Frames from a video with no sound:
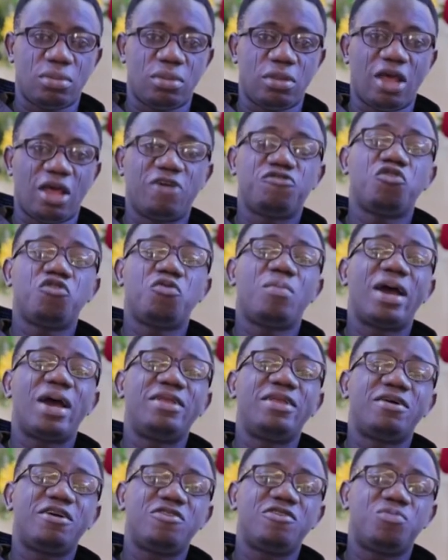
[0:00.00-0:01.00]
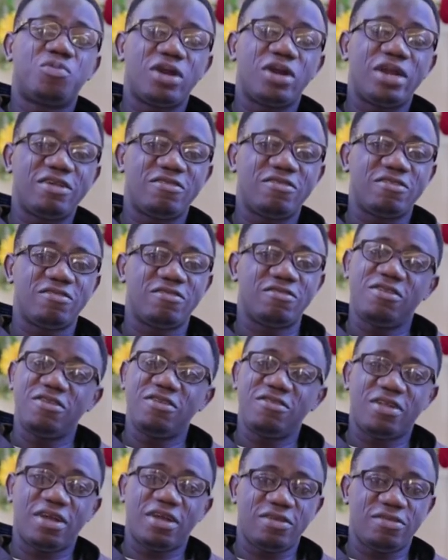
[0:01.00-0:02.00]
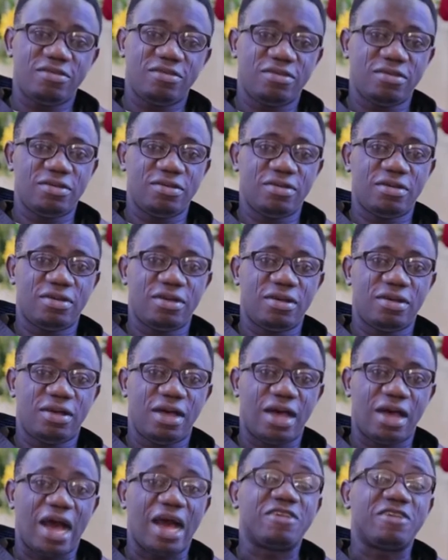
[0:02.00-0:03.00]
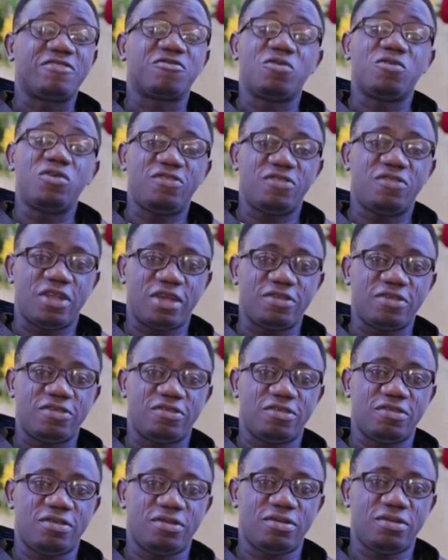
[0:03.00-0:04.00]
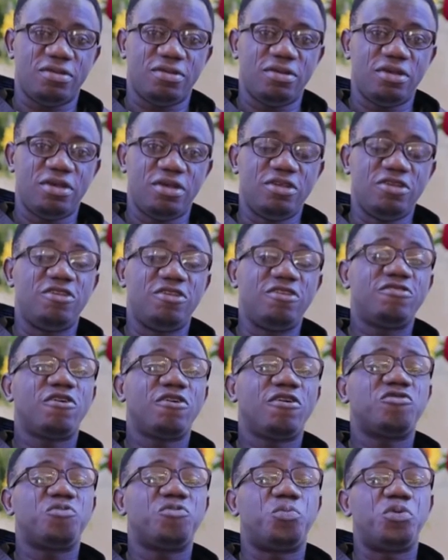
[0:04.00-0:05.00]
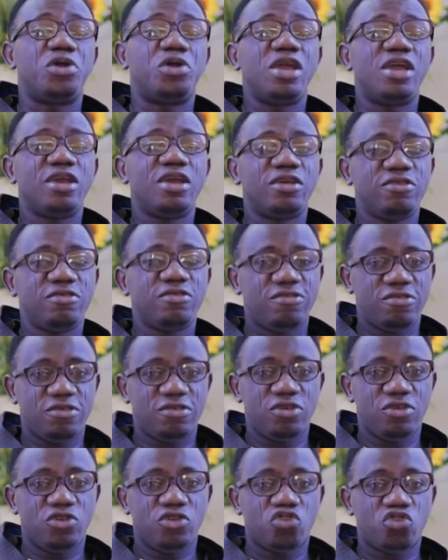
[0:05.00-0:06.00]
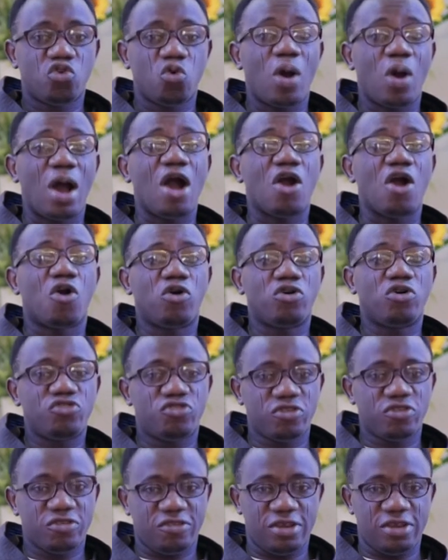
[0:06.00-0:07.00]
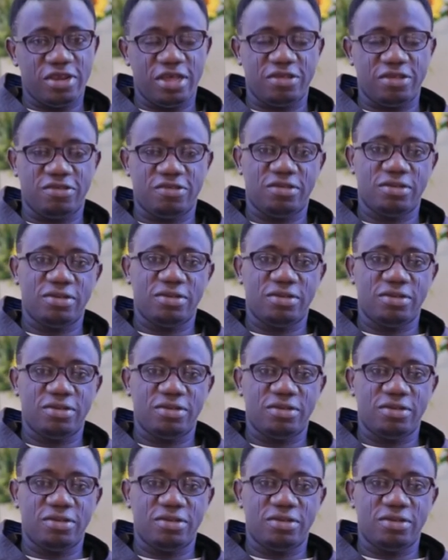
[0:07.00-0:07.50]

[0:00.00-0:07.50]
And so, my dearest brothers and sisters, as Christians, Jesus brings to our consciousness